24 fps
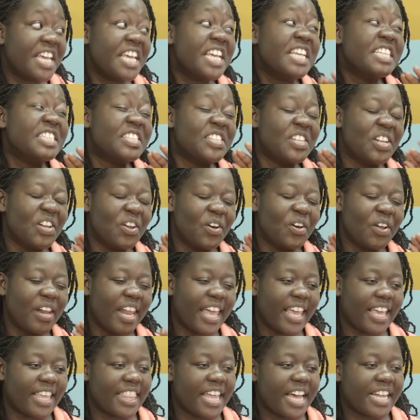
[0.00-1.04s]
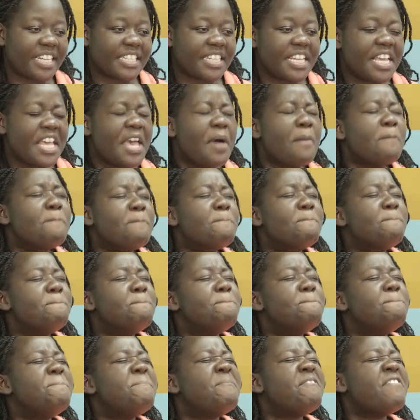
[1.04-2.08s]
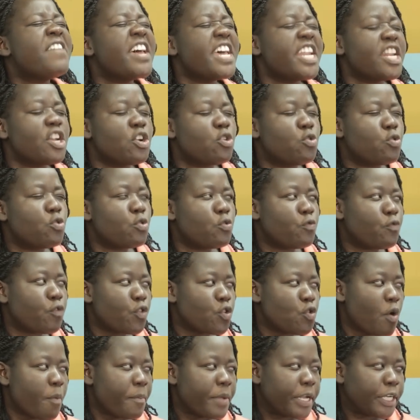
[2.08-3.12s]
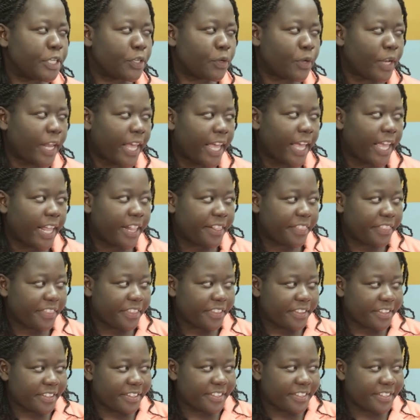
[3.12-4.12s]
He's not like that. Very good for your mental health.